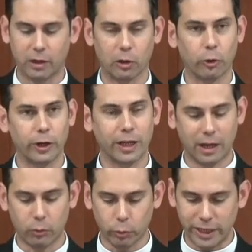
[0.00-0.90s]
learning
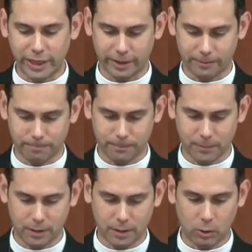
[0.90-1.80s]
and reading,
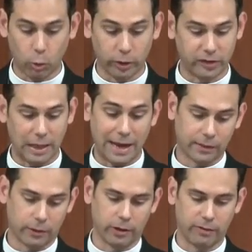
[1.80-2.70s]
or his lack
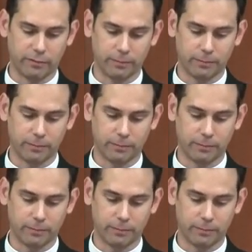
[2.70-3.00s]
thereof.